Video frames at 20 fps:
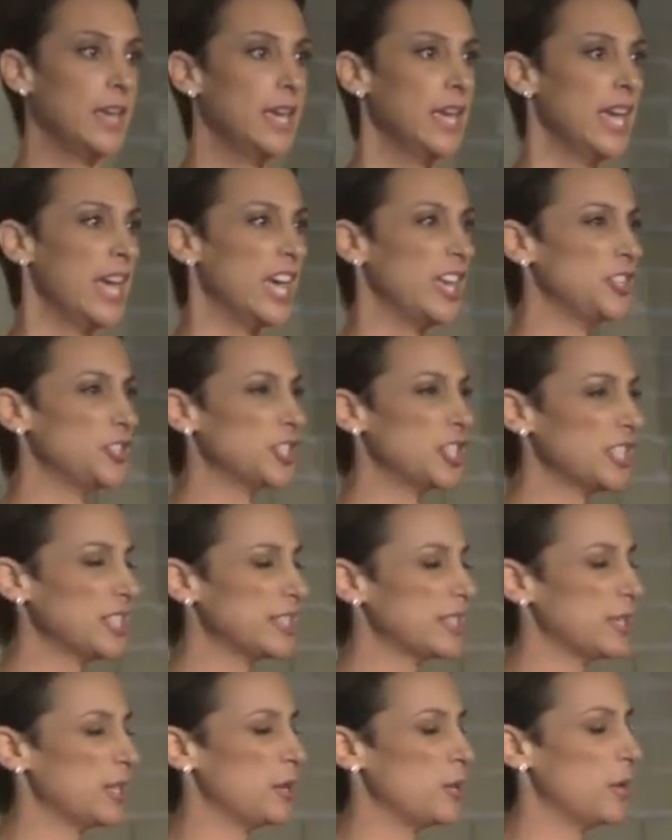and
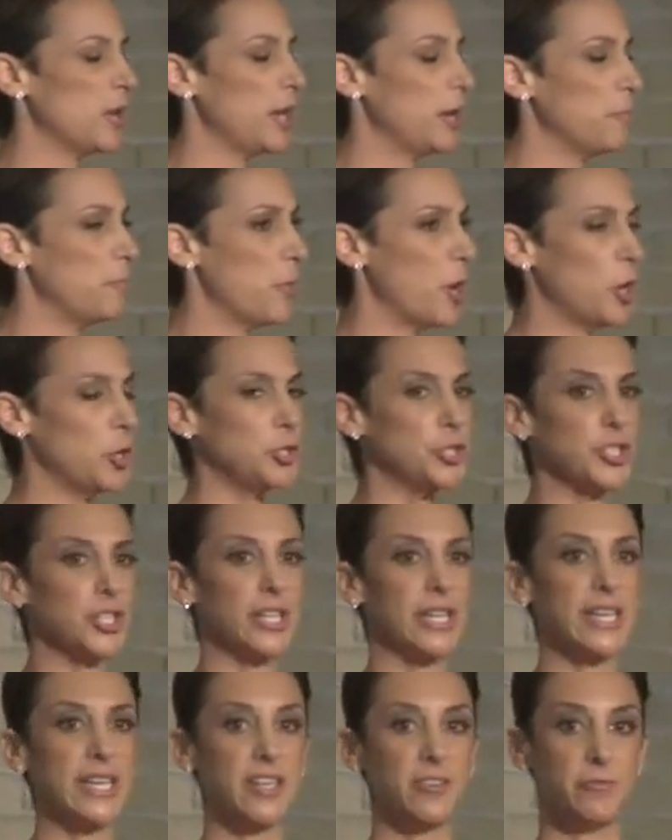just
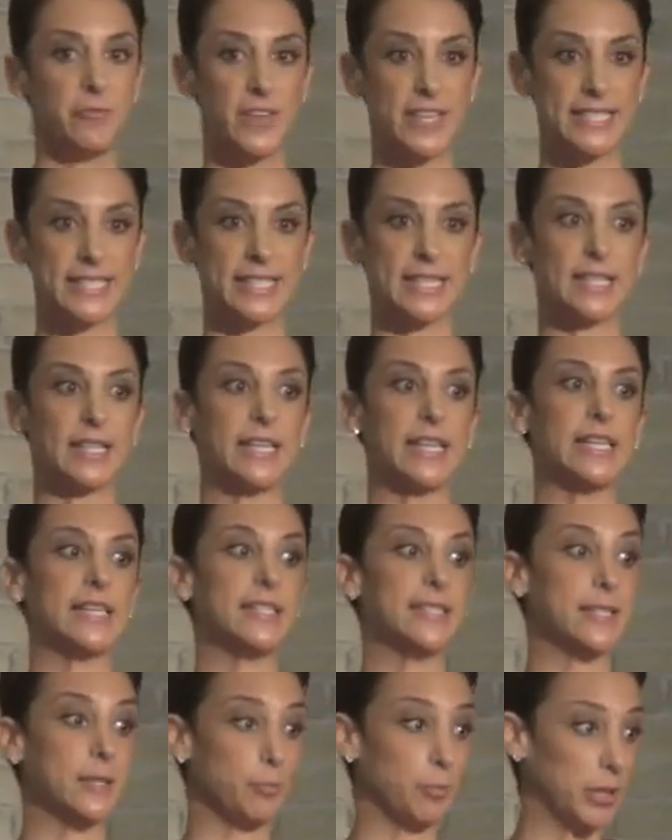emotionally and physically
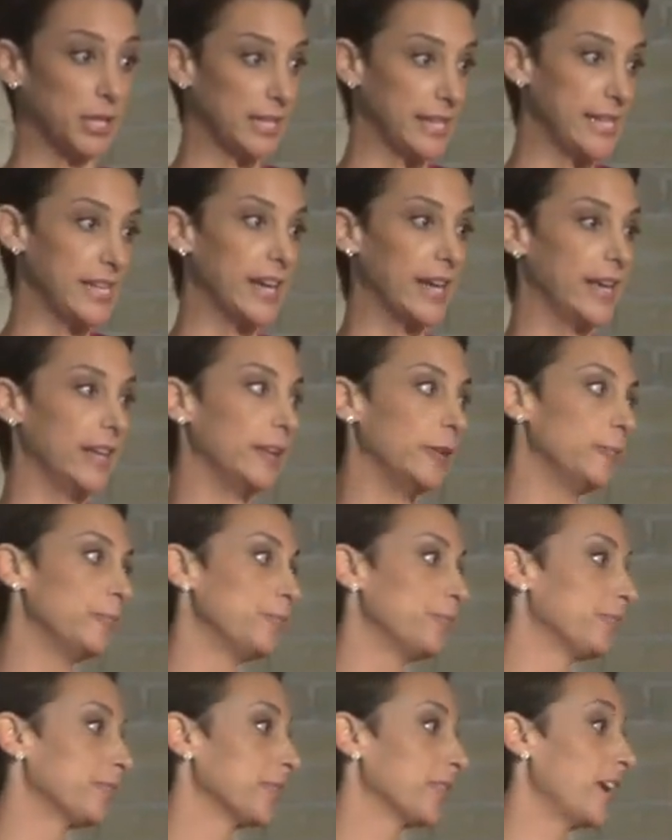depleted.
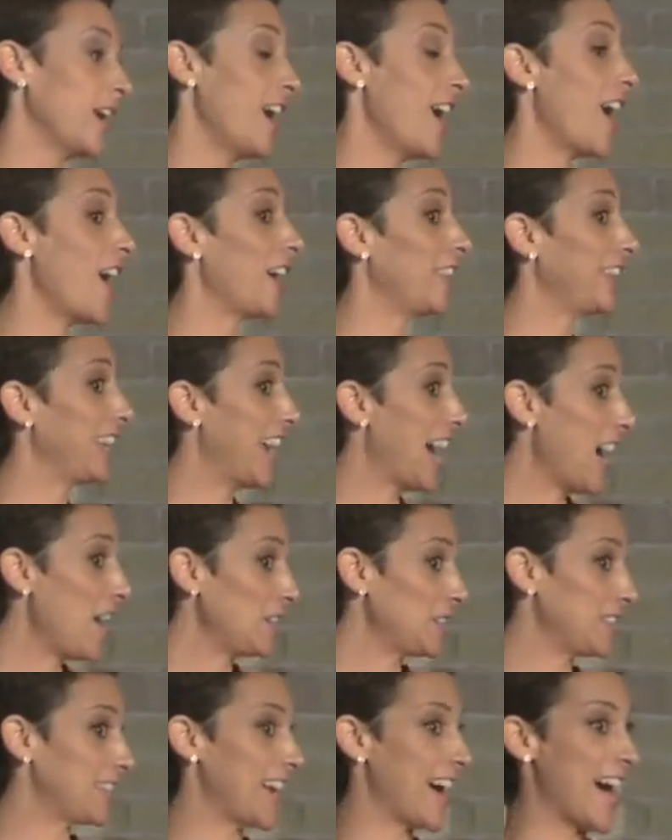On the
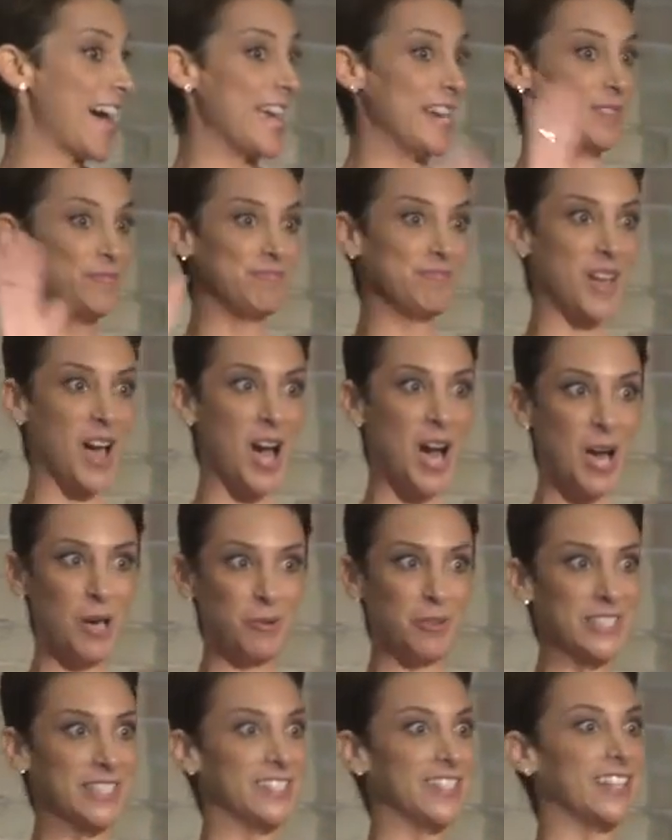outside, all
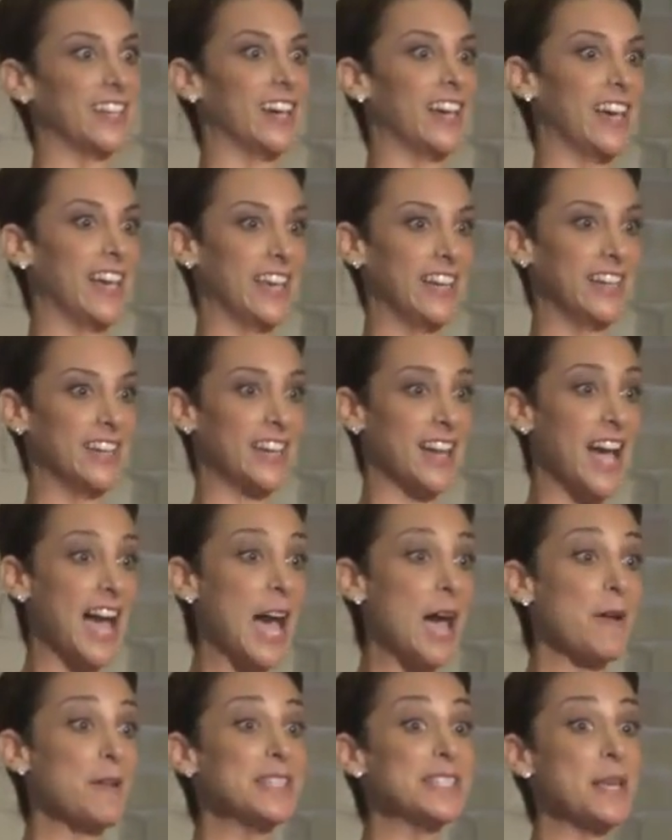was good.
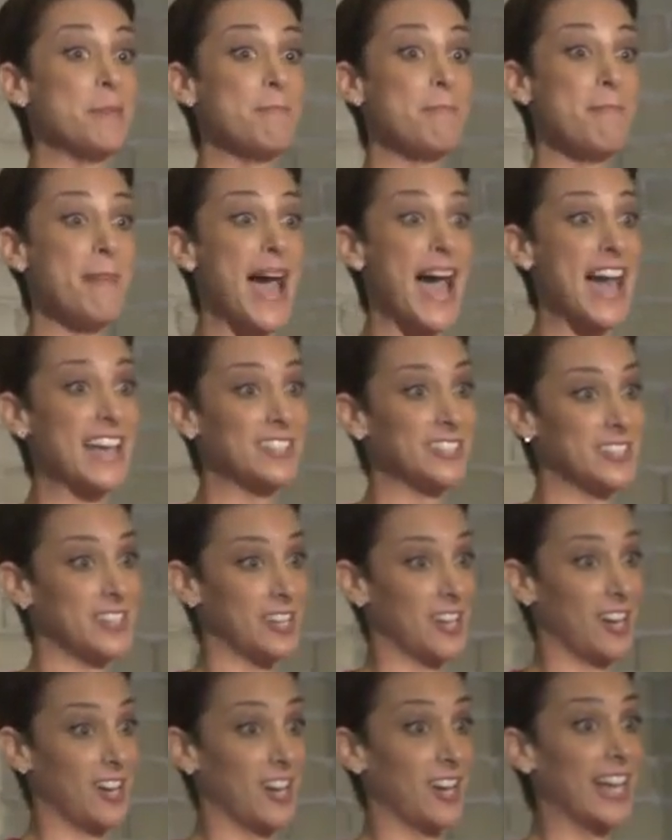I was a
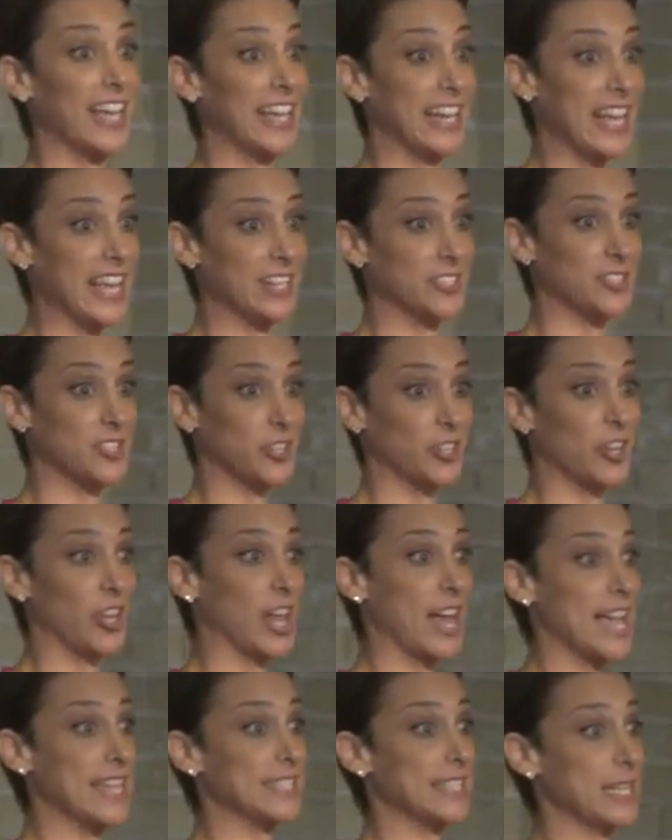master at
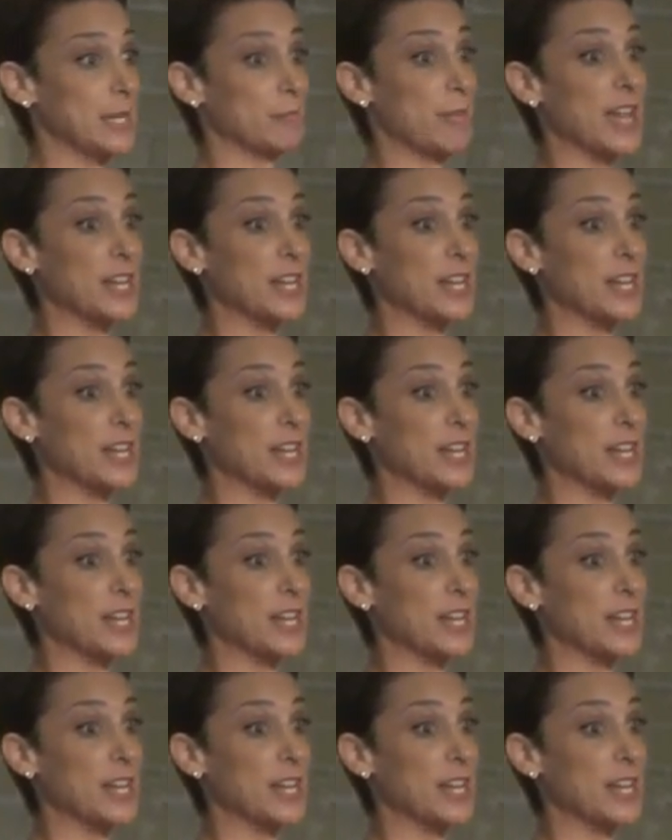internalizing my